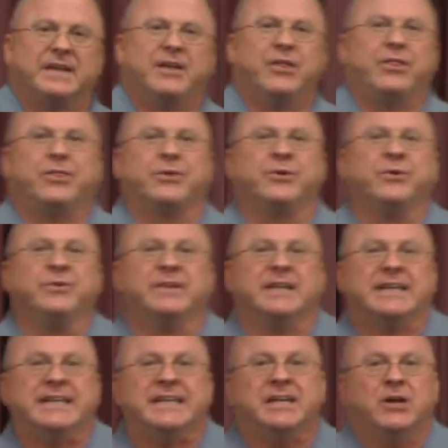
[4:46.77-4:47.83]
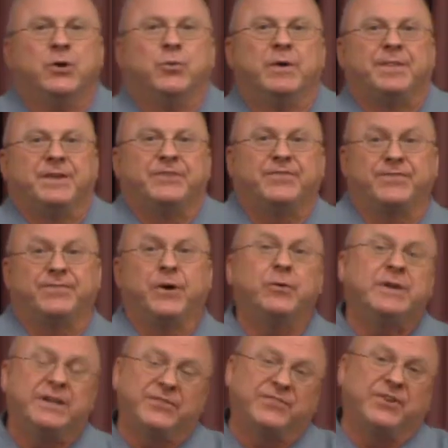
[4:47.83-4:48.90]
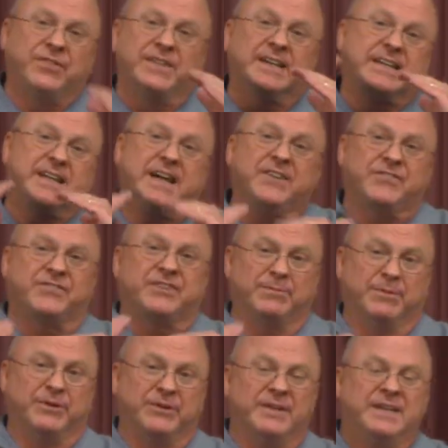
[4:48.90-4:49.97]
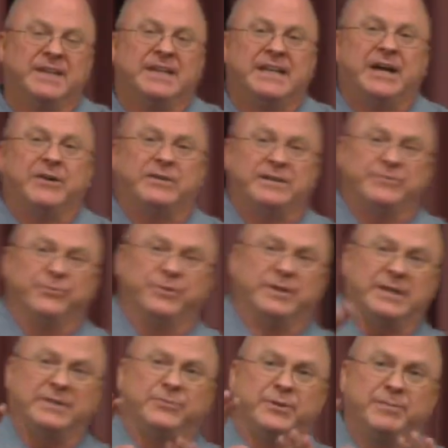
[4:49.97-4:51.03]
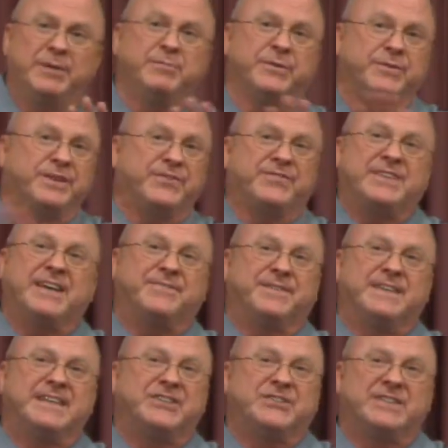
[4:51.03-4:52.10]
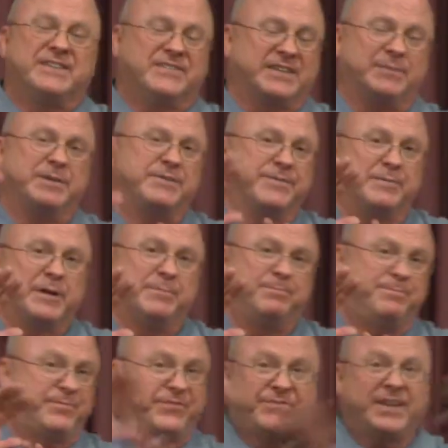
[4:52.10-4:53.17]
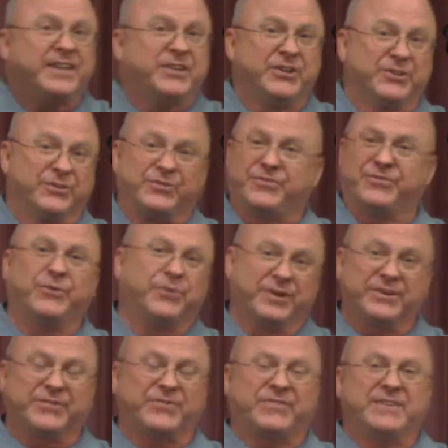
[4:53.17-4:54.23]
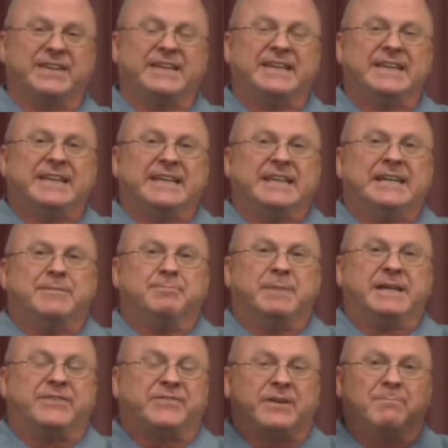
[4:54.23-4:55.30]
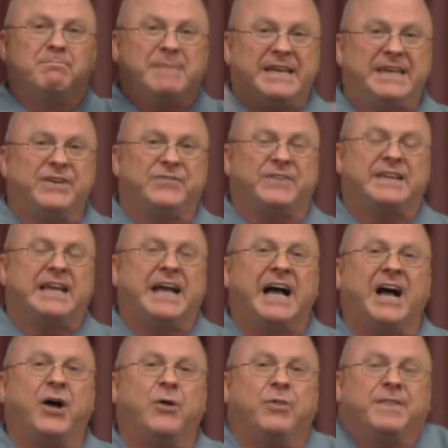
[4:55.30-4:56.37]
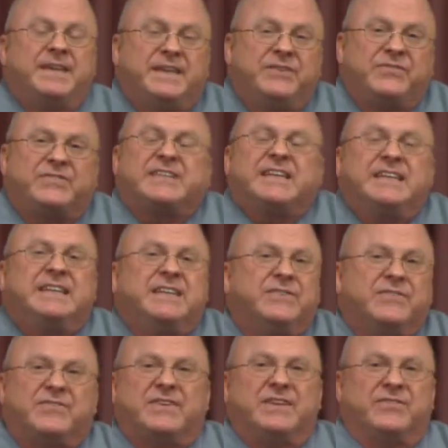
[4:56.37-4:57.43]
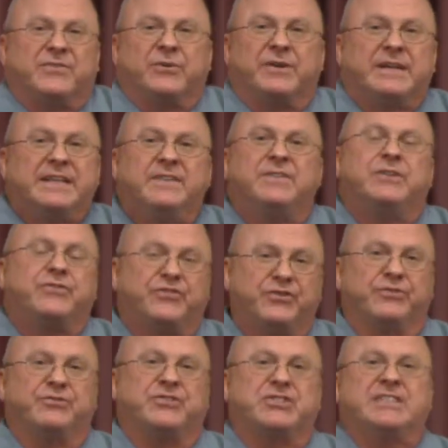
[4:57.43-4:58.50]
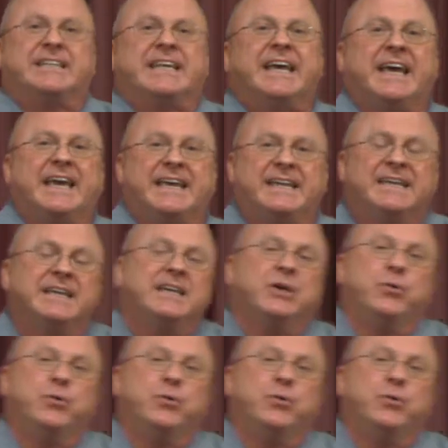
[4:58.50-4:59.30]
Thirdly, with its focus on the customer, now remember this definition is coming from a secular source, but it's amazing how these tendencies are in the church today.